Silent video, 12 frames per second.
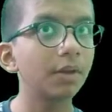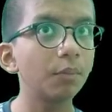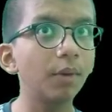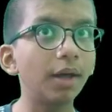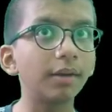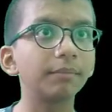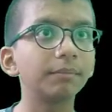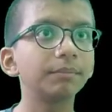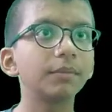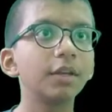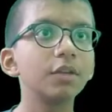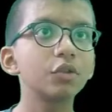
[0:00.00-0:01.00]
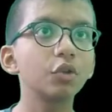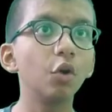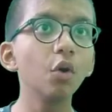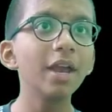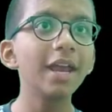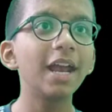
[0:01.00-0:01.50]
1.
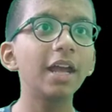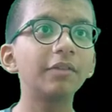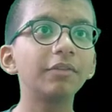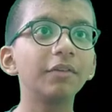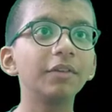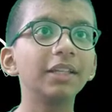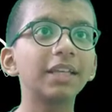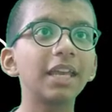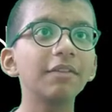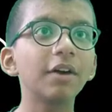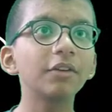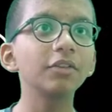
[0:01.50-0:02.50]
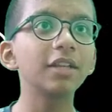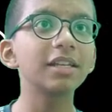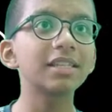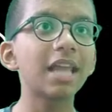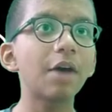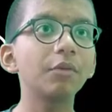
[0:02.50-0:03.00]
So we will give out to
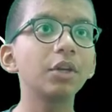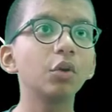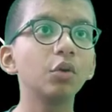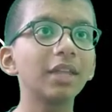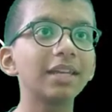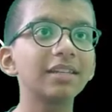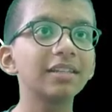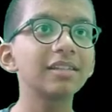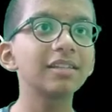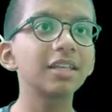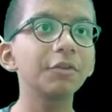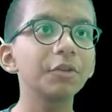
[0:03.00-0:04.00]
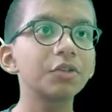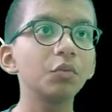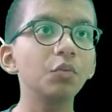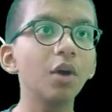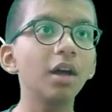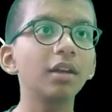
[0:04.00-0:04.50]
this. Now we know that this is equals to
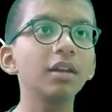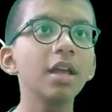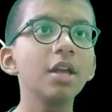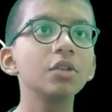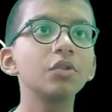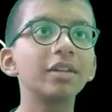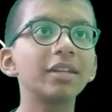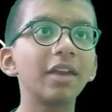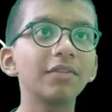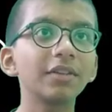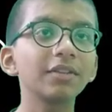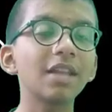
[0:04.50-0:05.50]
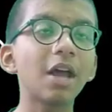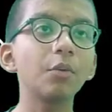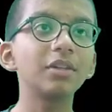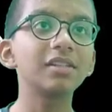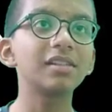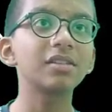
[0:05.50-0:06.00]
1, so it gives us, now
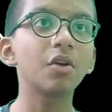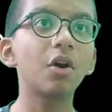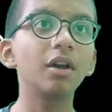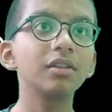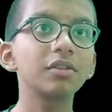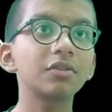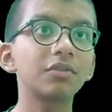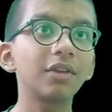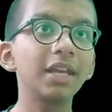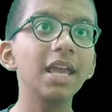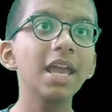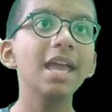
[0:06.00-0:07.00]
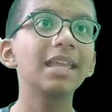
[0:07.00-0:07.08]
this is also 3.